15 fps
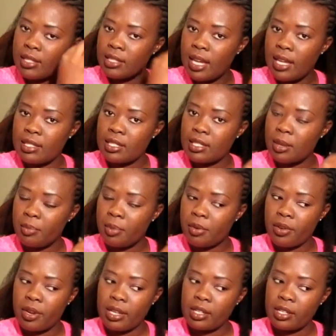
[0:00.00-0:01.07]
I
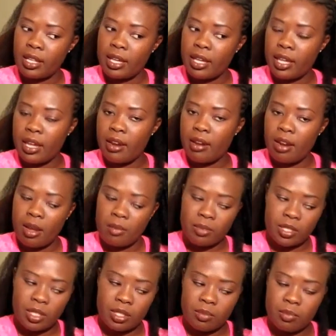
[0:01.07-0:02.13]
separate the hair, I'm
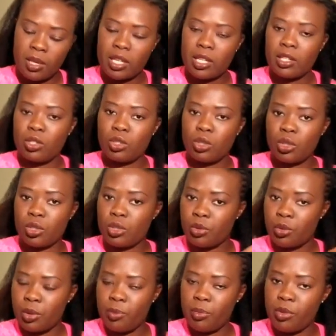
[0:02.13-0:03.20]
just making sure to
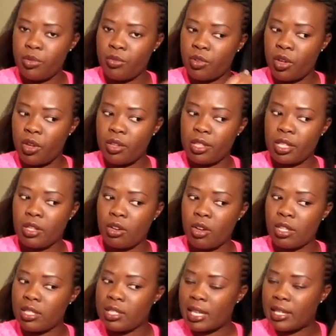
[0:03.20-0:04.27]
remove all the
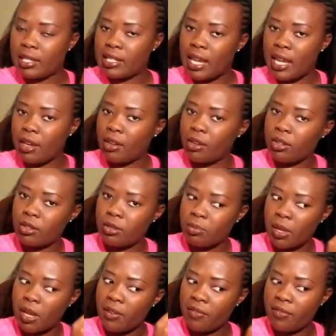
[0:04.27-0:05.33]
knots and tangles
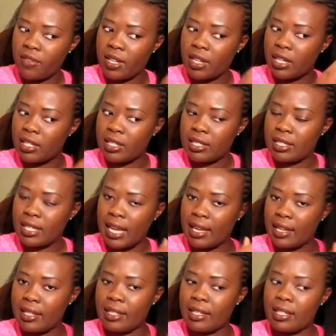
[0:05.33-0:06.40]
by finger
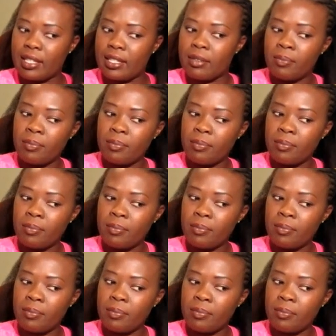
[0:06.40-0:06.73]
detangling it.